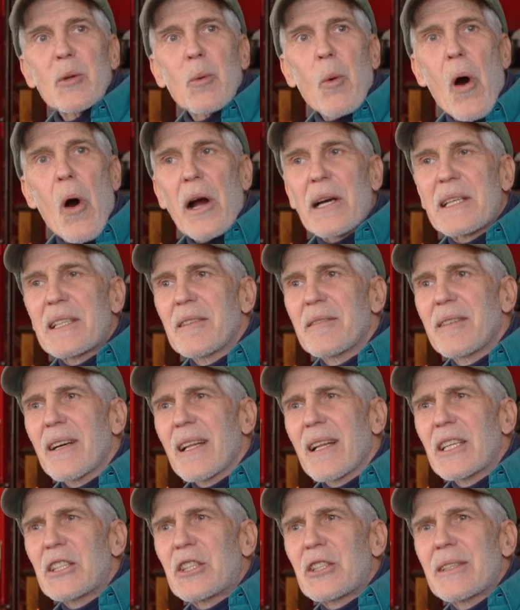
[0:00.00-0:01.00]
to walk in the
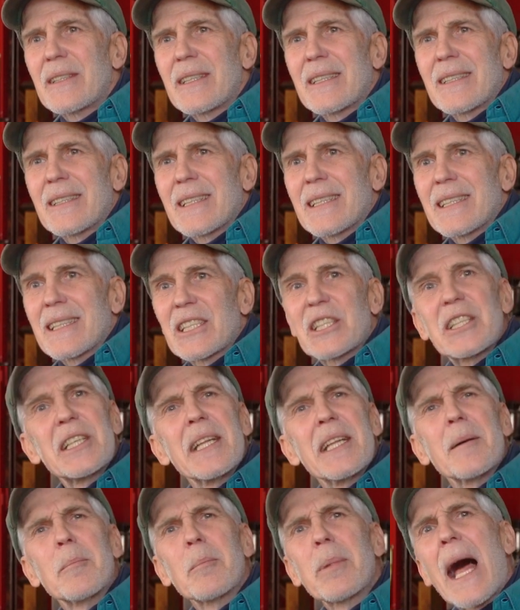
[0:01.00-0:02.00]
village and
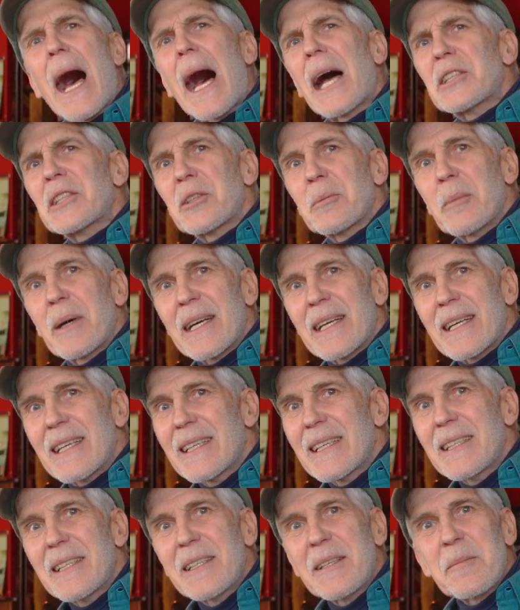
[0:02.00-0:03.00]
see them blossoming.
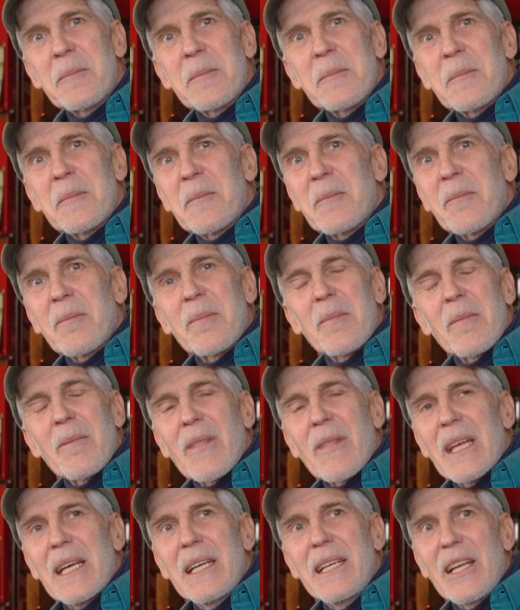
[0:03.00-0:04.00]

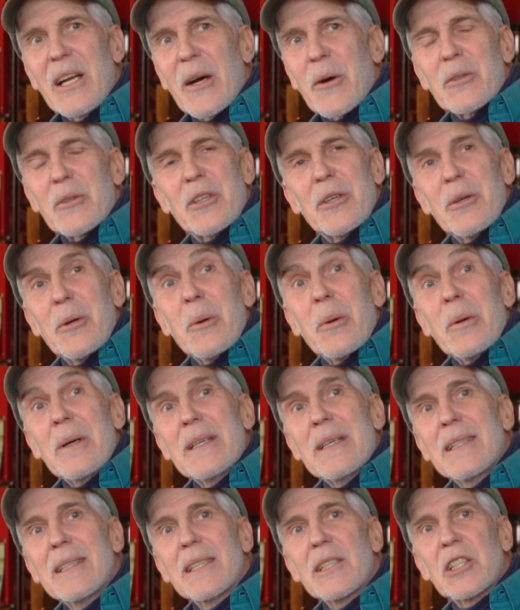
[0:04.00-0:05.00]
To
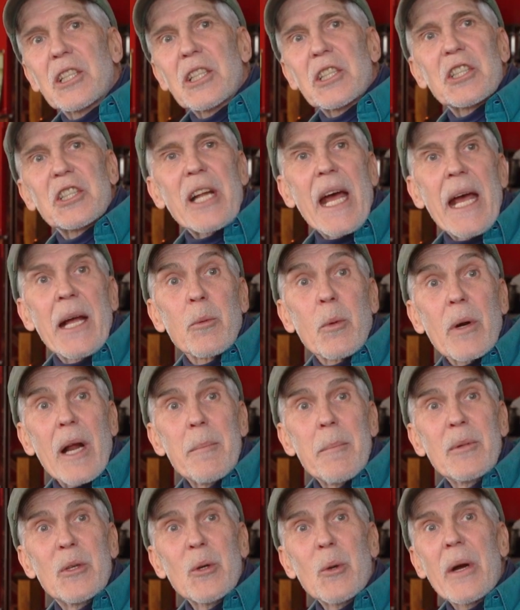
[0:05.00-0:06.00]
sustain what
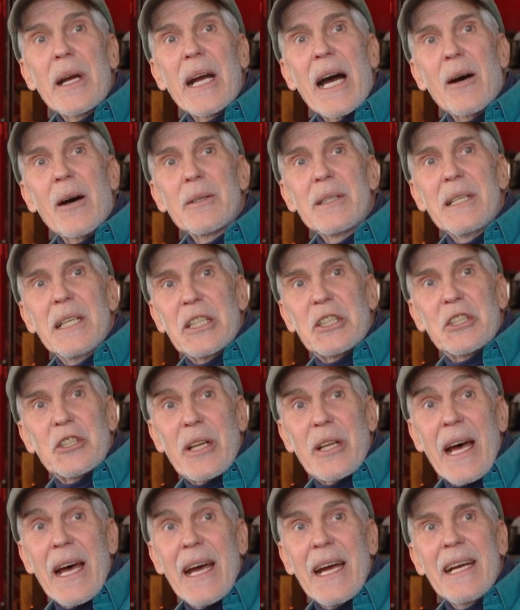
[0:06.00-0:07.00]
I'm doing each
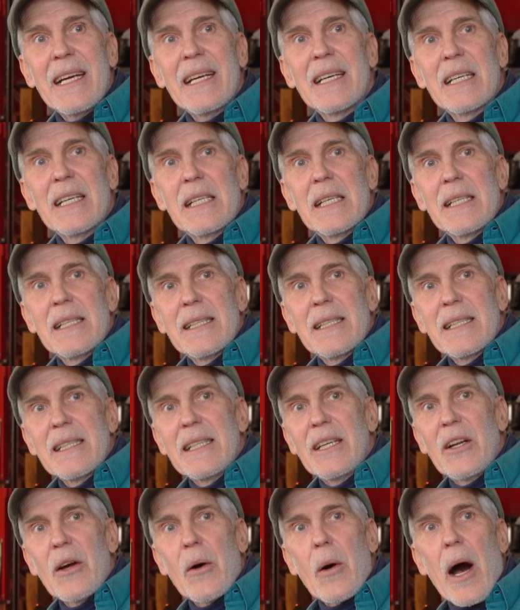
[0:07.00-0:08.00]
day,
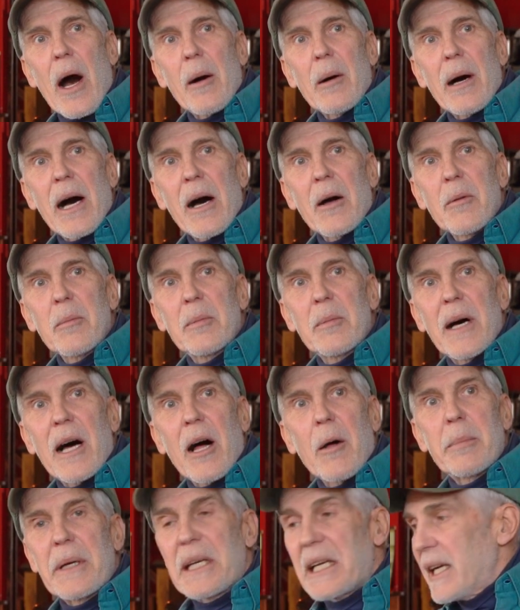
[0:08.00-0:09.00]

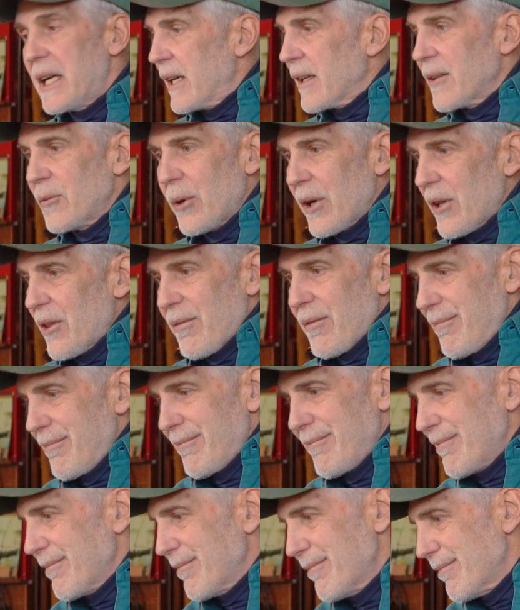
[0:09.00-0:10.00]
I'll begin with,
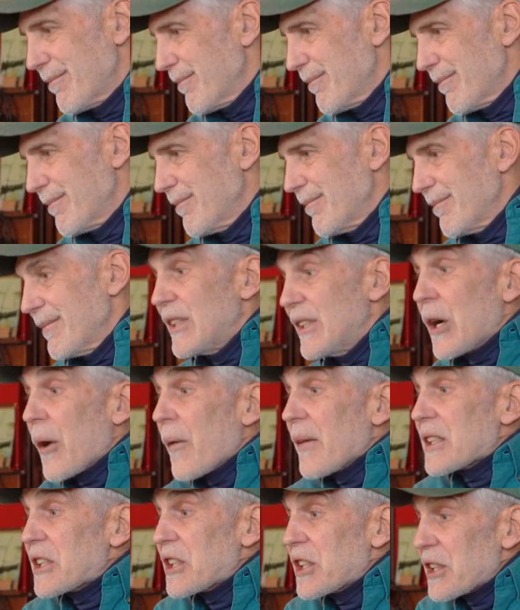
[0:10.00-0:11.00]

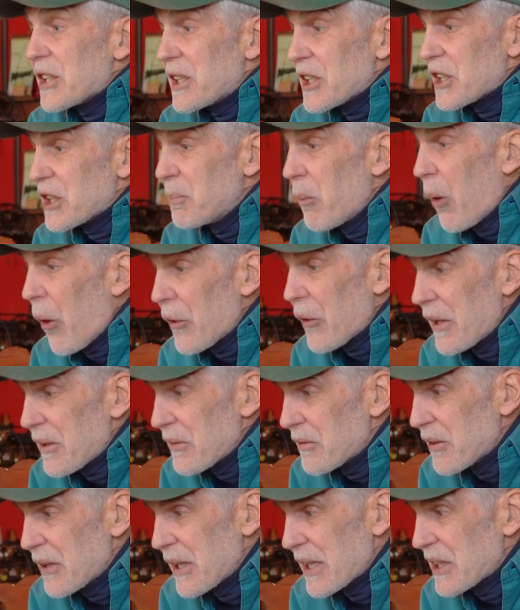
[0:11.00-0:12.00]
this
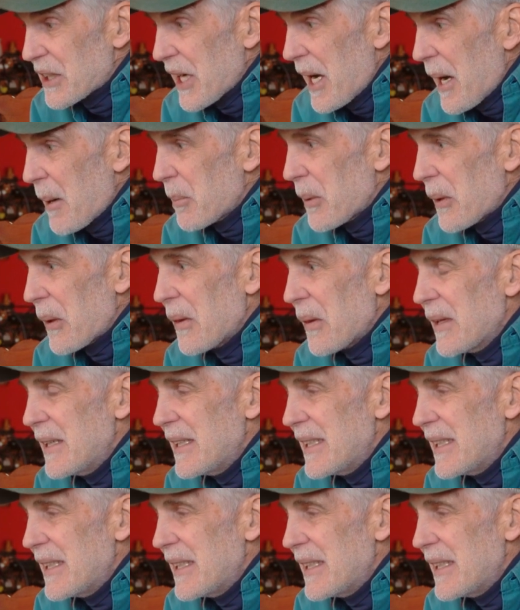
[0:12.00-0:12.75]
morning, for example.